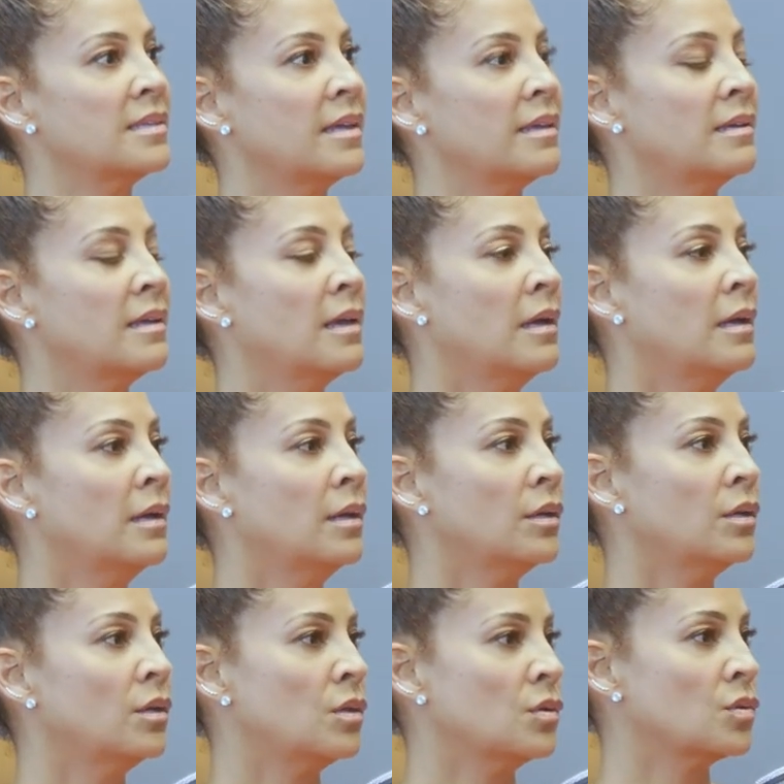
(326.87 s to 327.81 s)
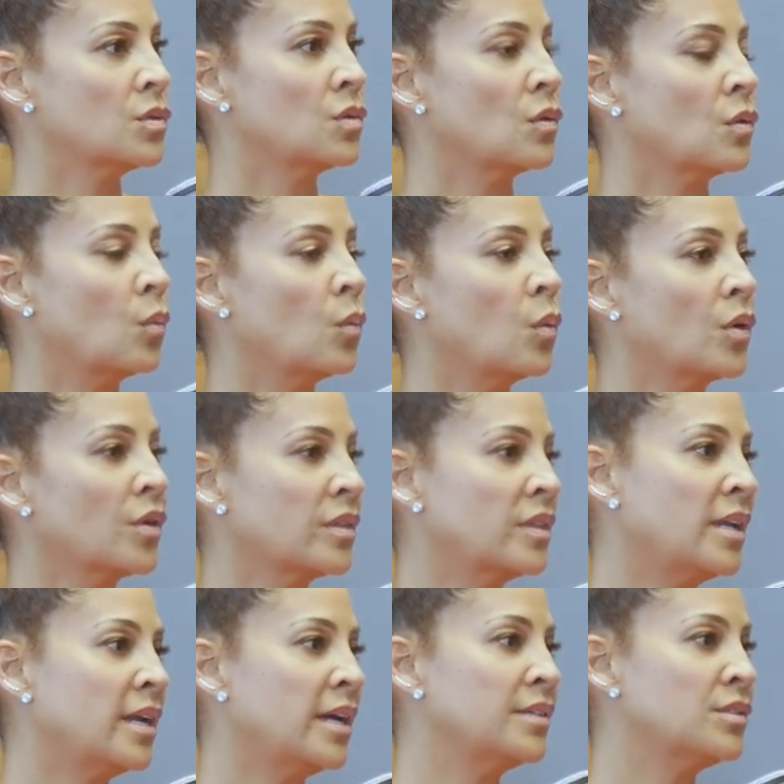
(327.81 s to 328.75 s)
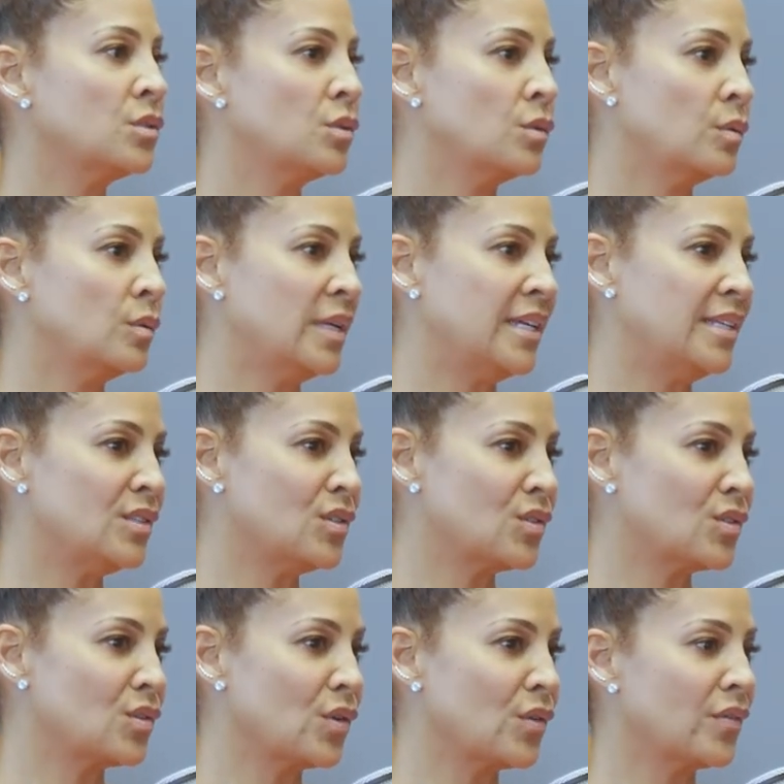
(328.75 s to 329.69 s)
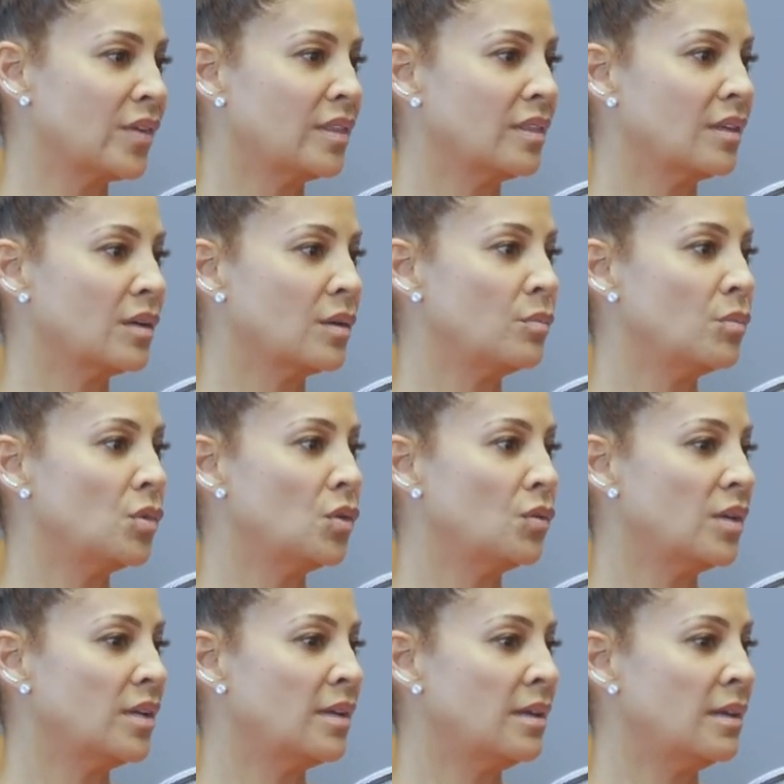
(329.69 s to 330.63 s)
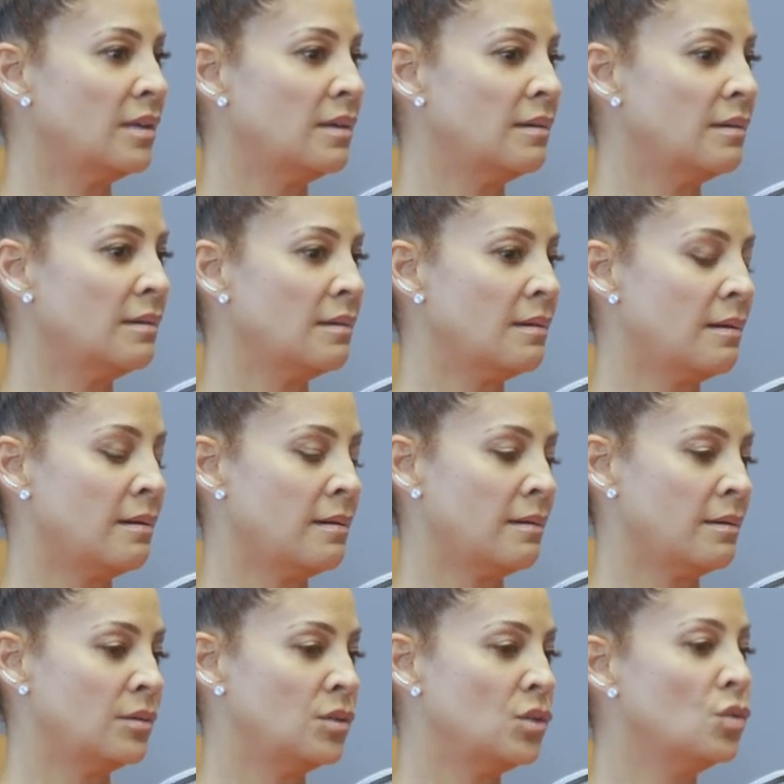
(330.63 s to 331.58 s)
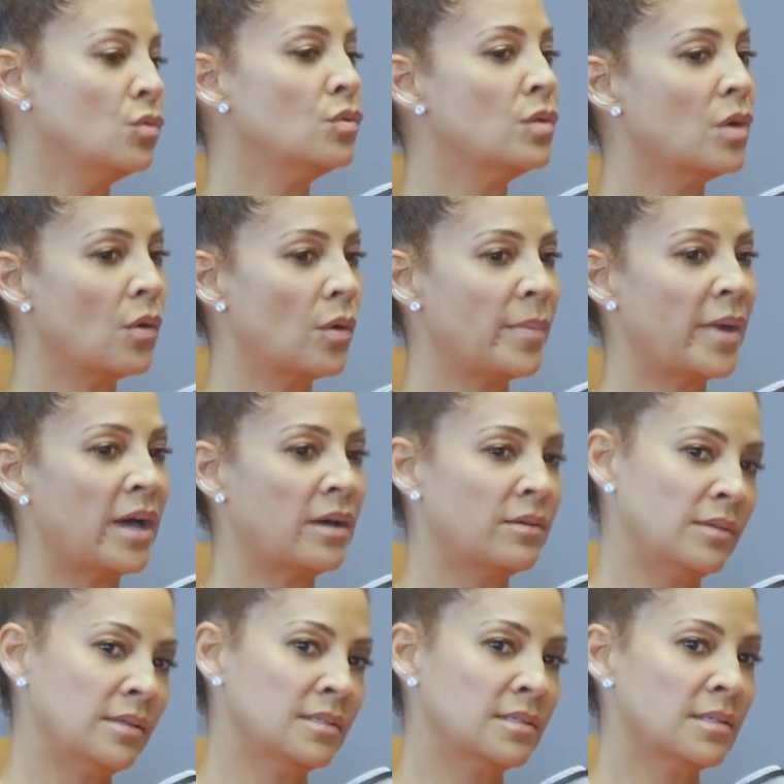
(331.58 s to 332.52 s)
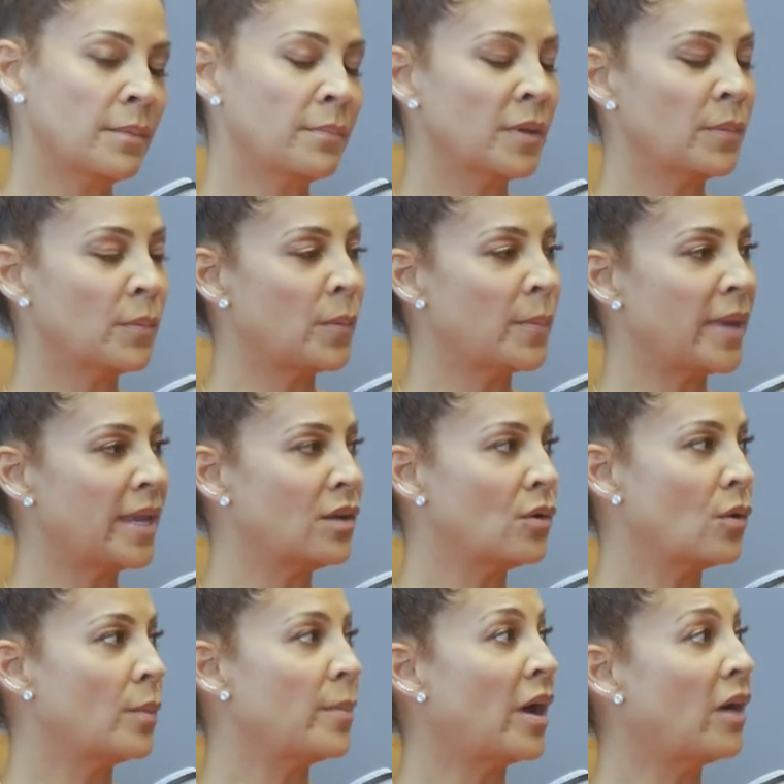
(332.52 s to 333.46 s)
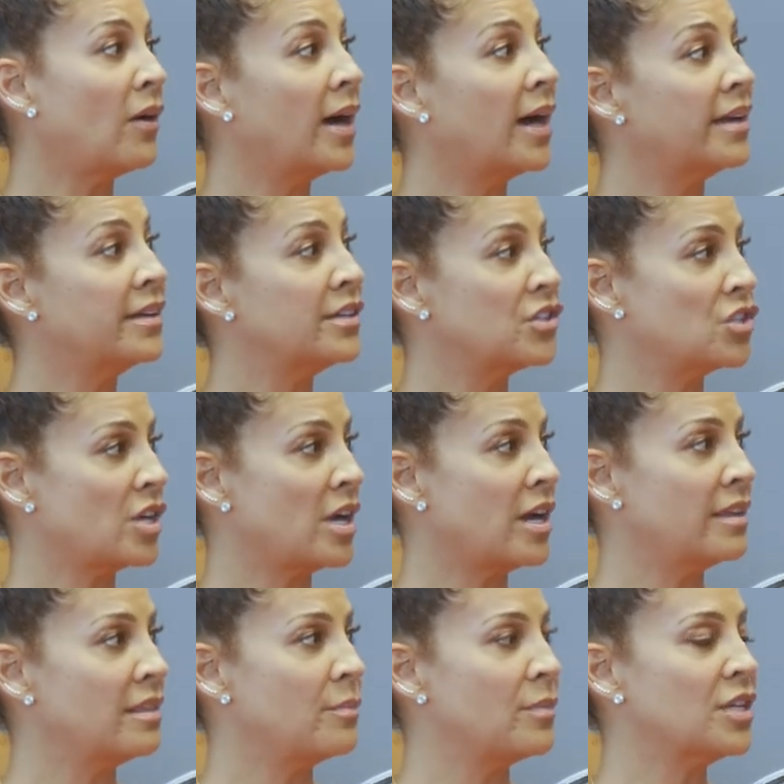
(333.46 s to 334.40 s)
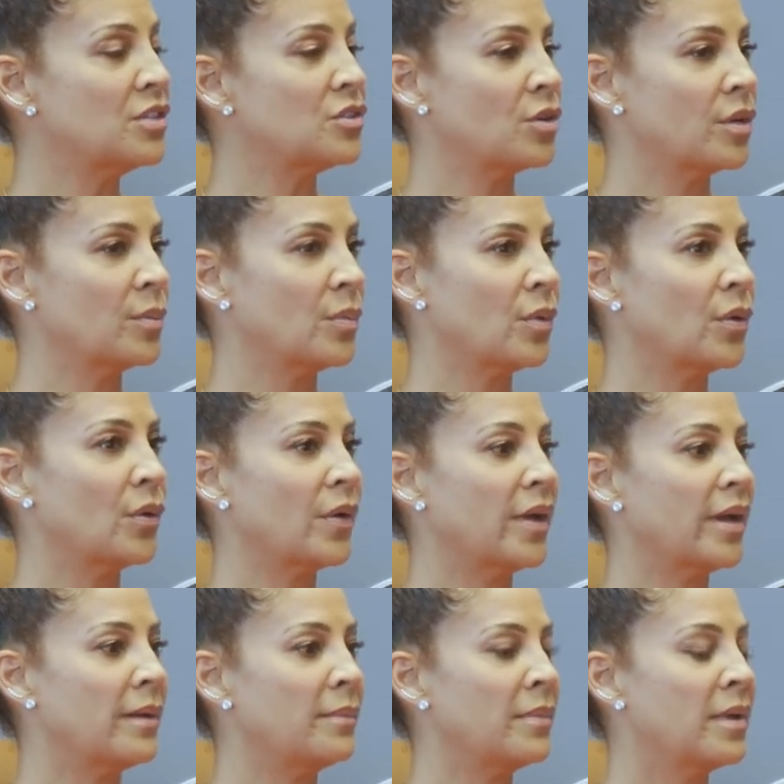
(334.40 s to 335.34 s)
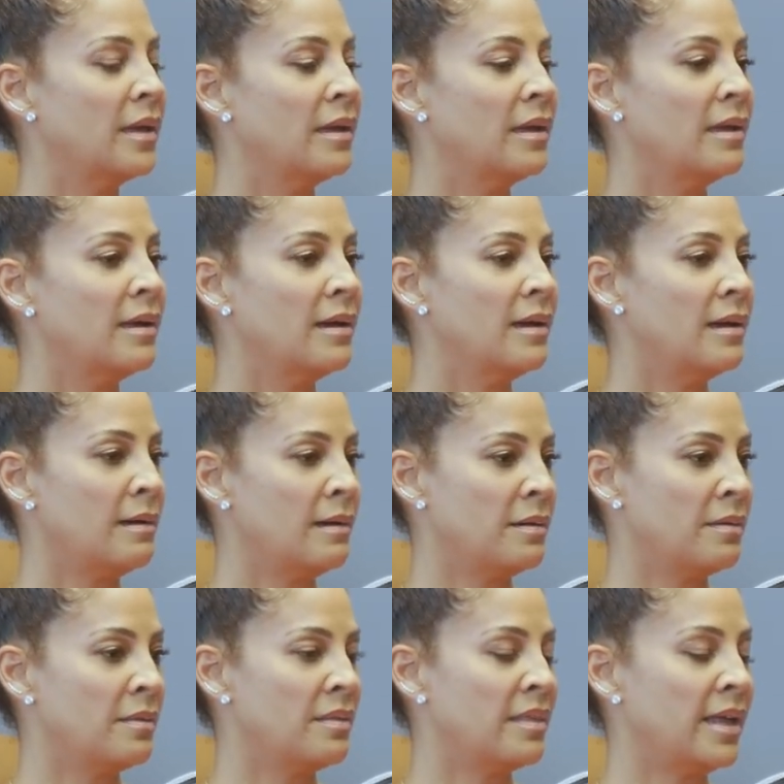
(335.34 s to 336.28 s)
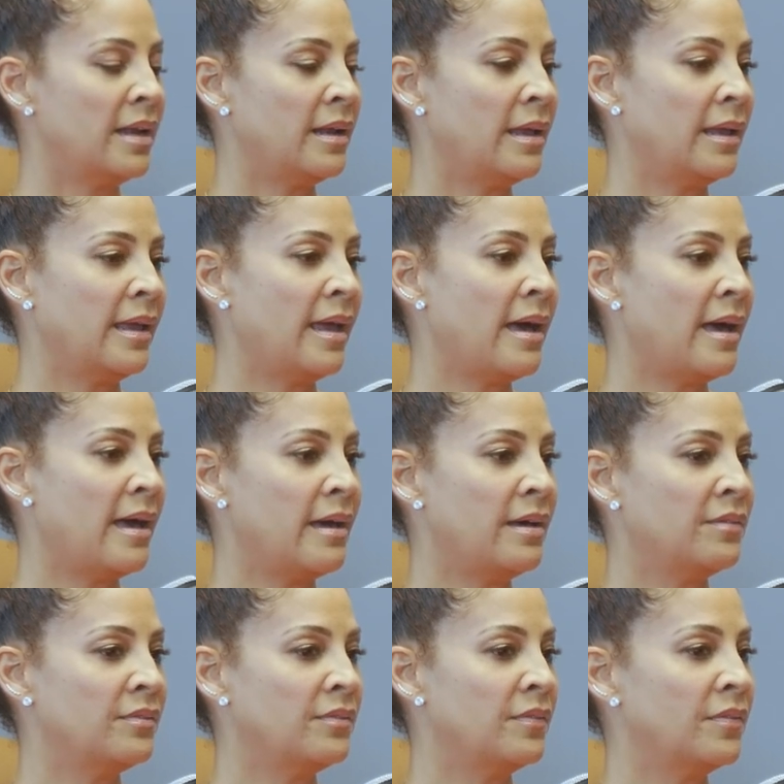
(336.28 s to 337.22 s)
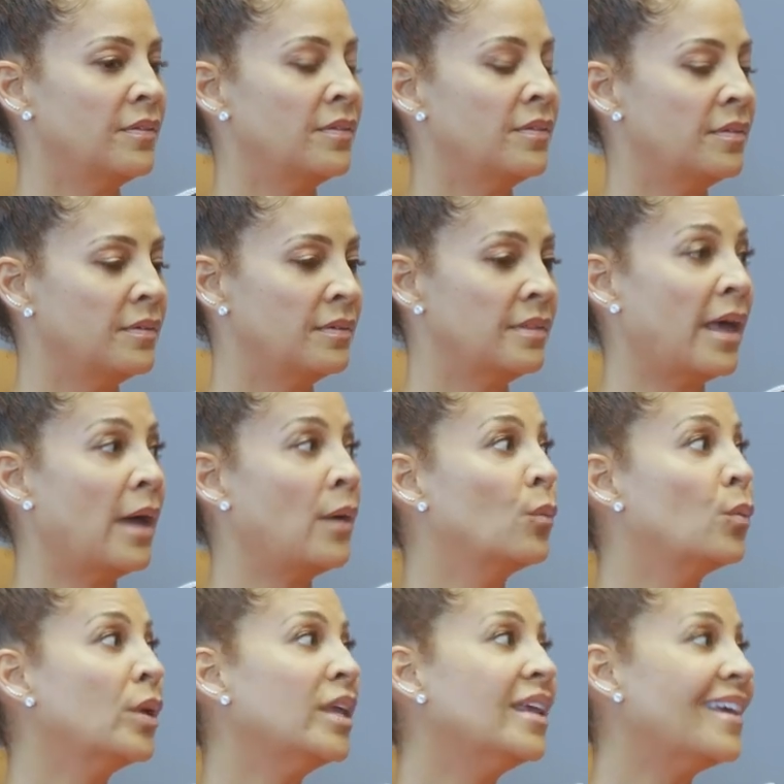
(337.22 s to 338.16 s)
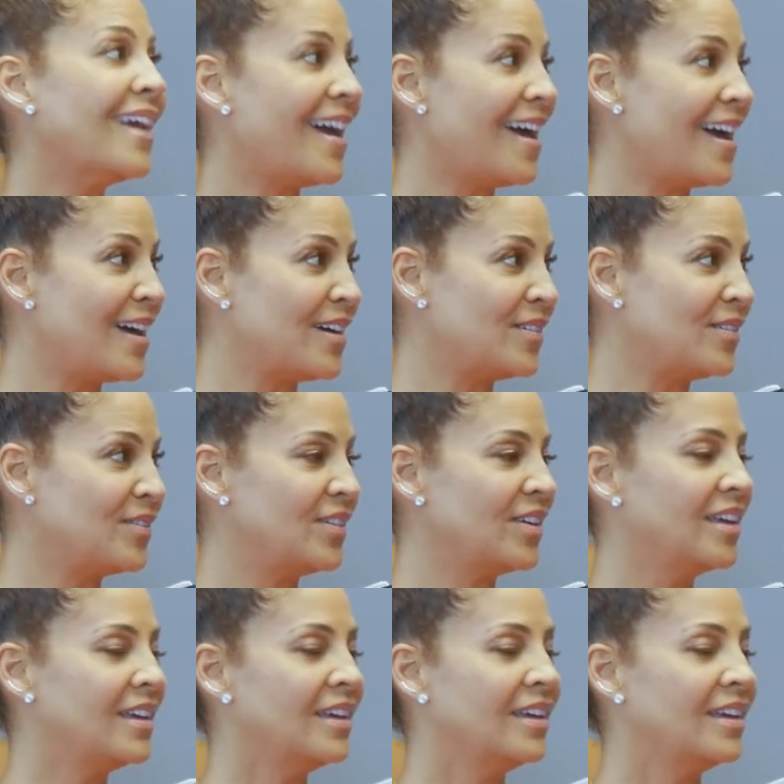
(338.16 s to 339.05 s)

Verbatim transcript: And, you know, so the work that I do in serving the community, uh, you know about, and some people may know about Honey Shine, the mentoring program uh, that I have, that we have. Yeah.